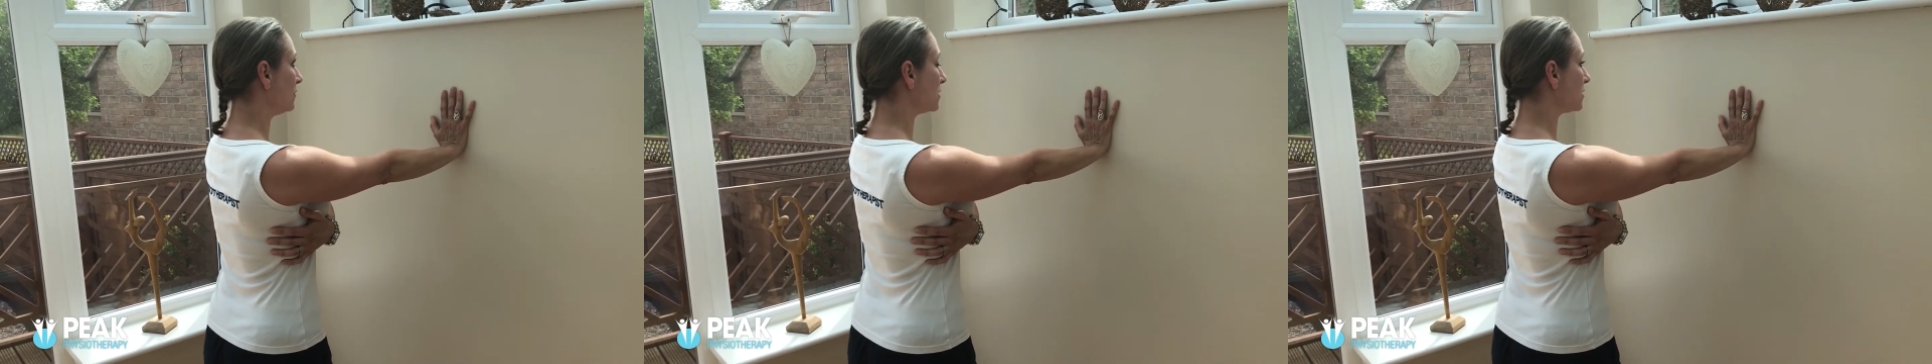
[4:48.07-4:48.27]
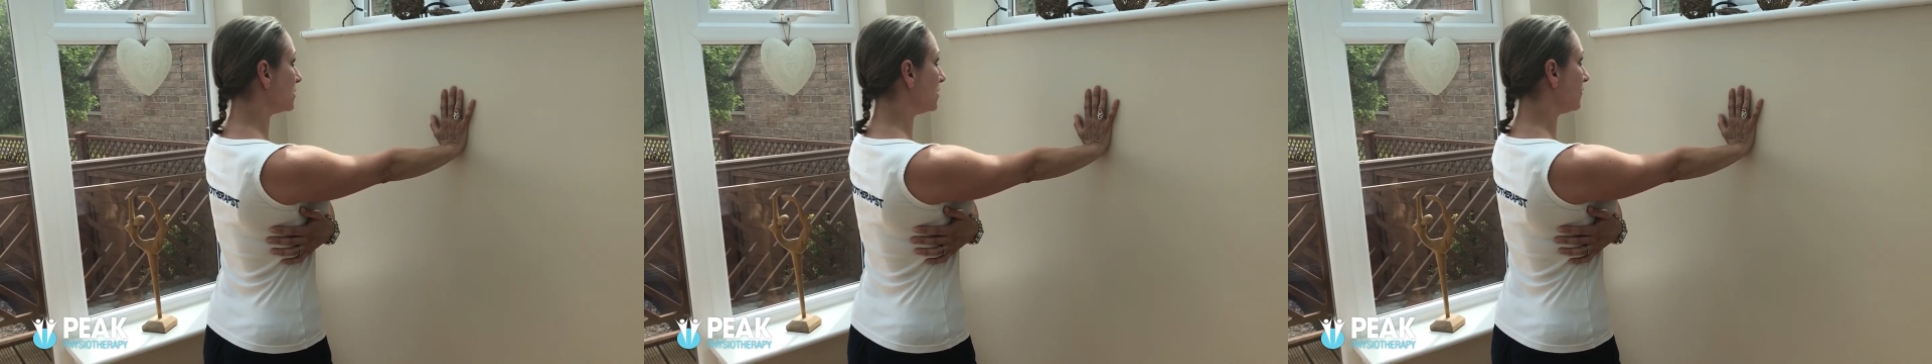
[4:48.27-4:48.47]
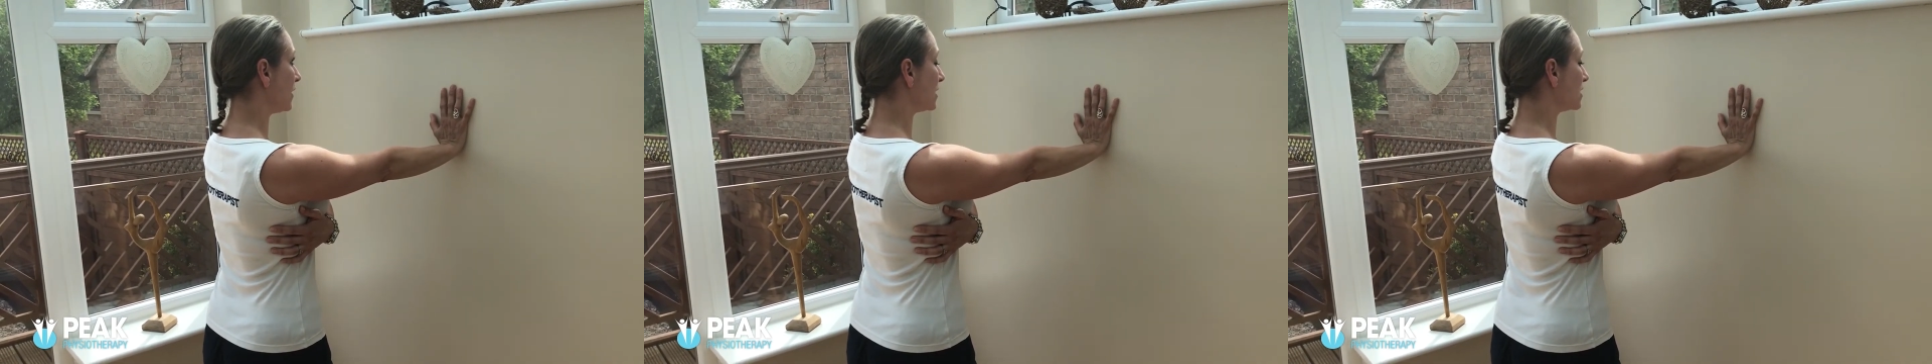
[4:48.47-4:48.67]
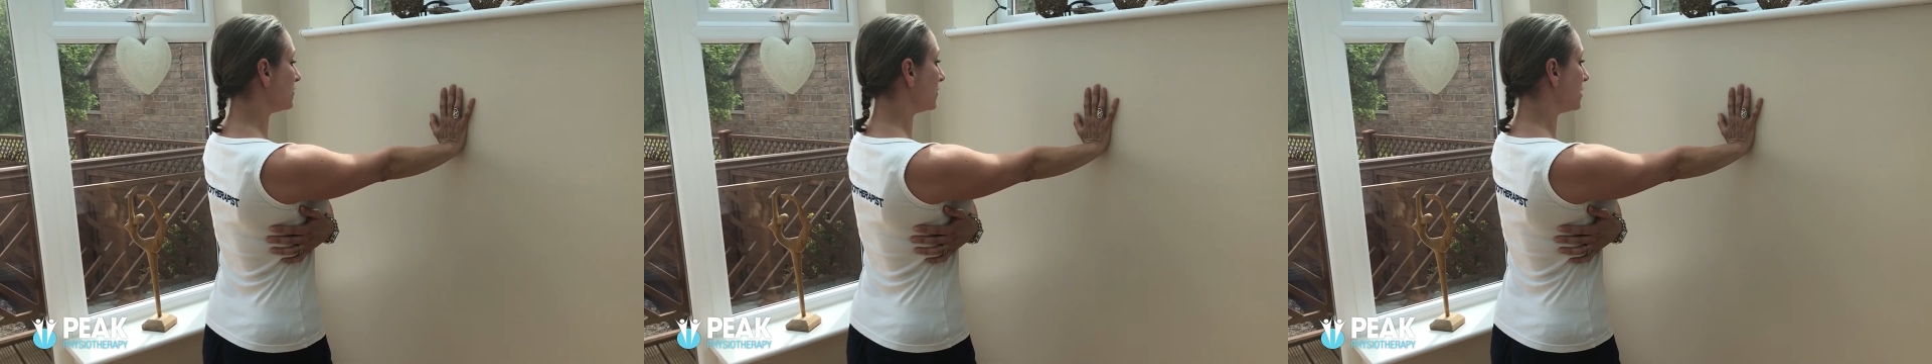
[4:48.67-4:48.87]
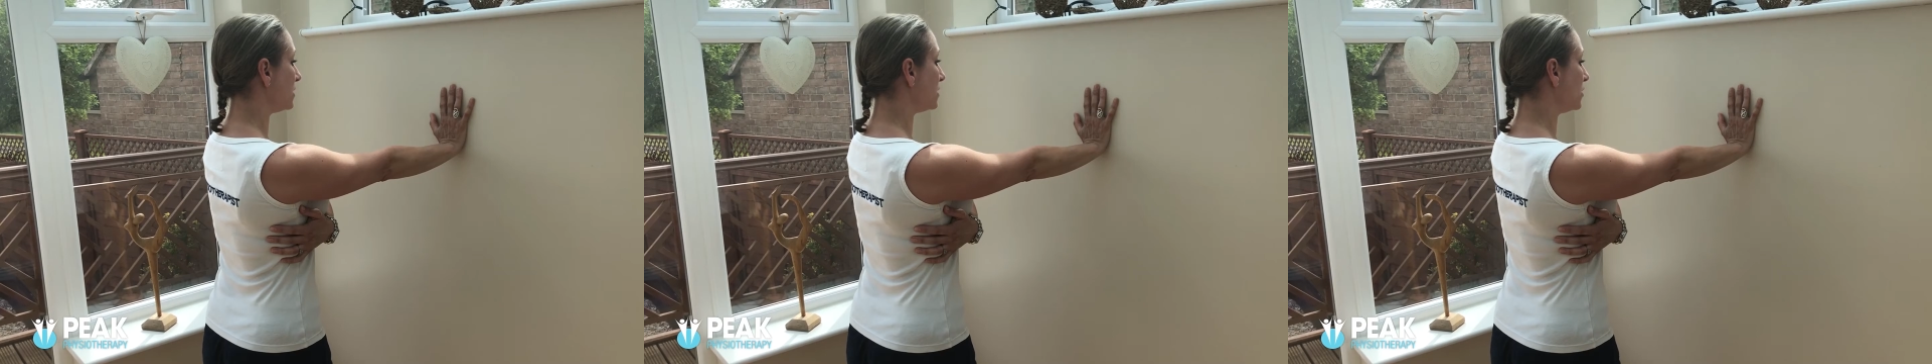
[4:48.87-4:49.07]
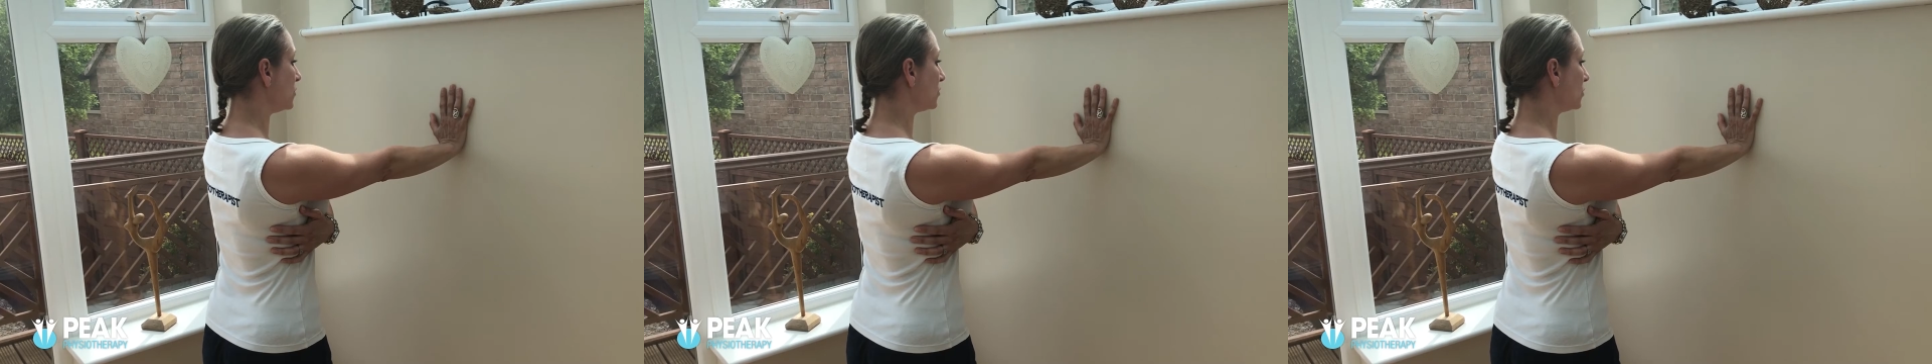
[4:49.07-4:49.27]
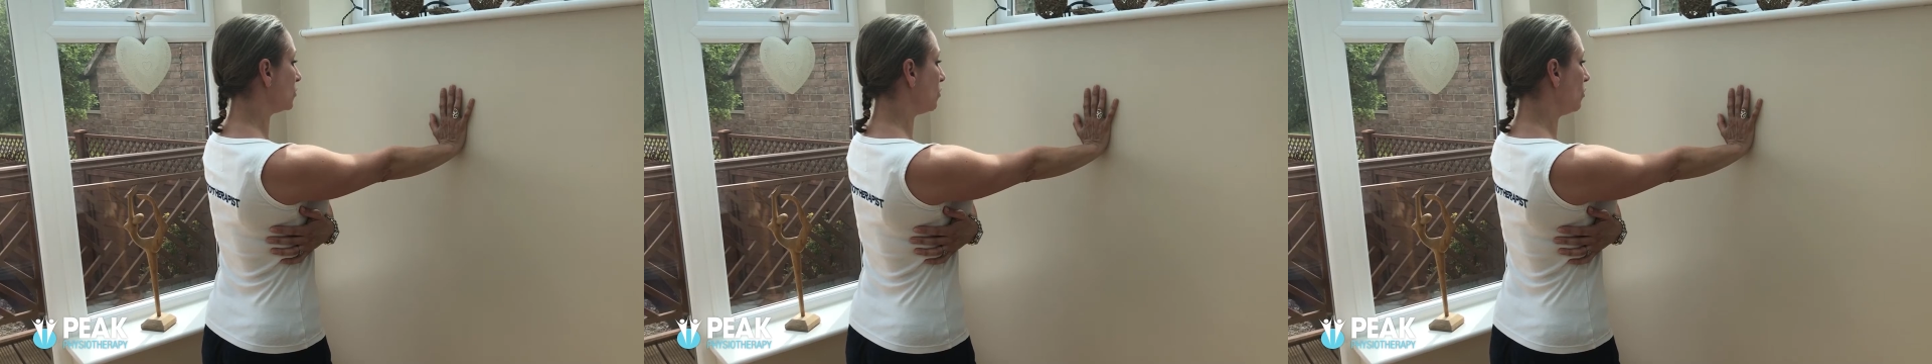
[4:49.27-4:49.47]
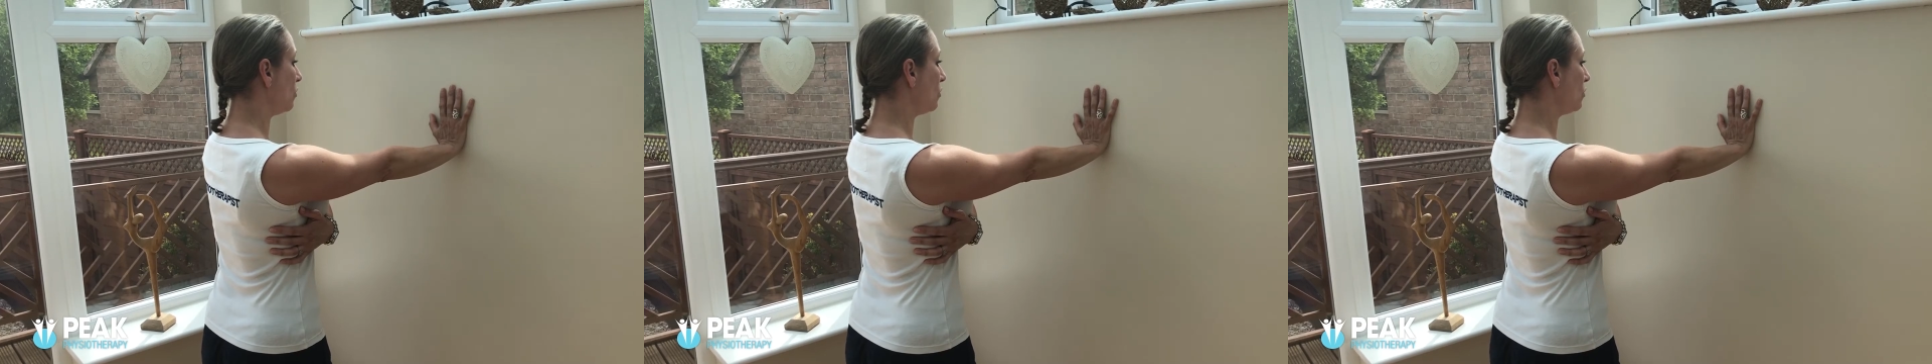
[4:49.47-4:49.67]
so you've activated your
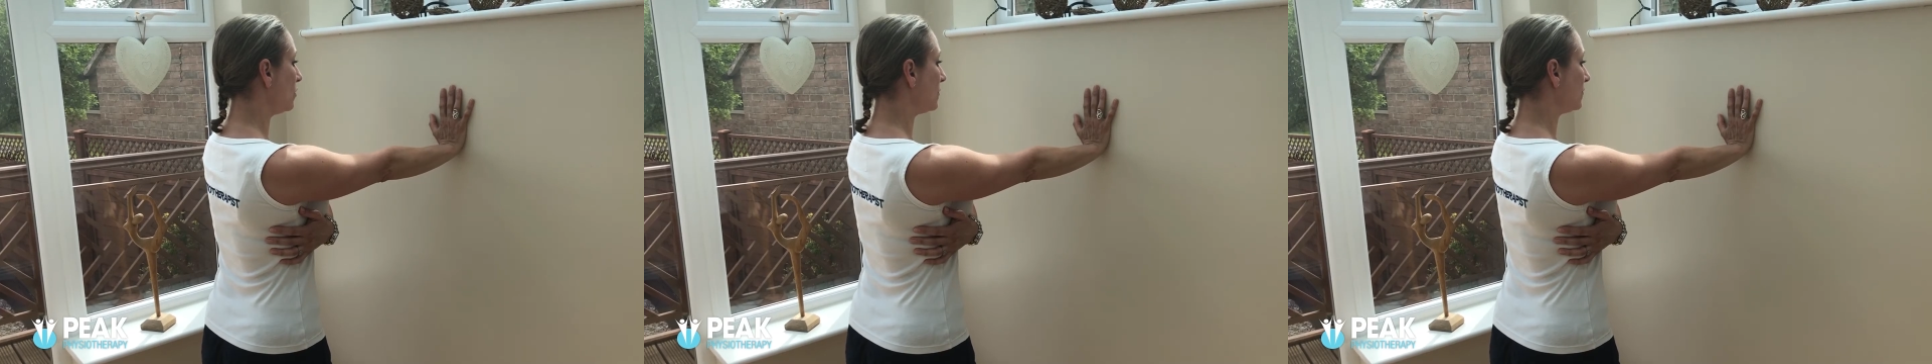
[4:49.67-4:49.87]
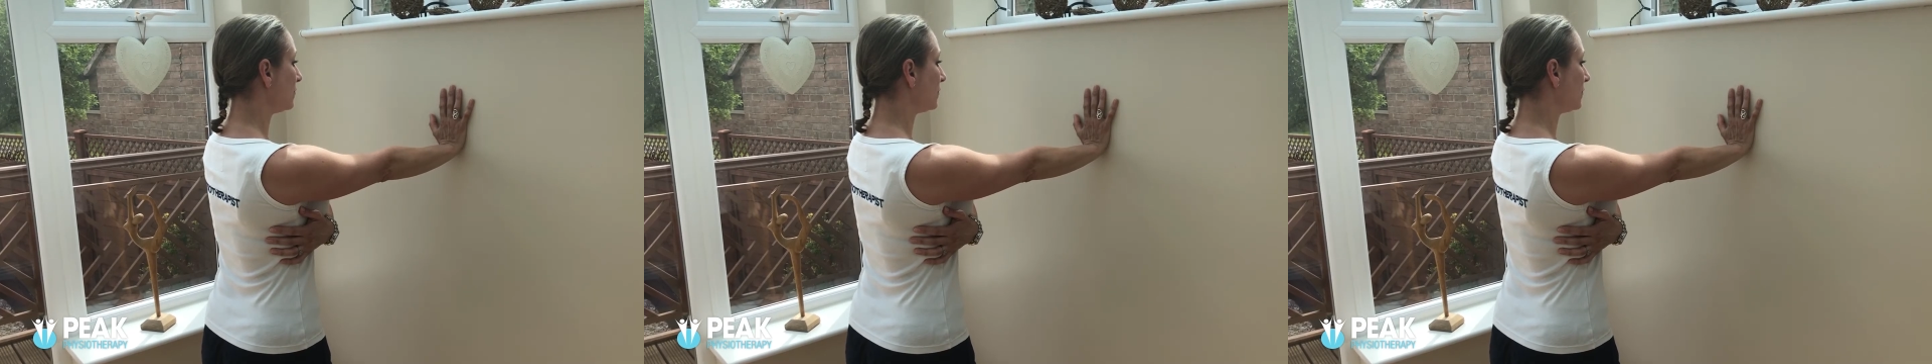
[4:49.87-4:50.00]
core.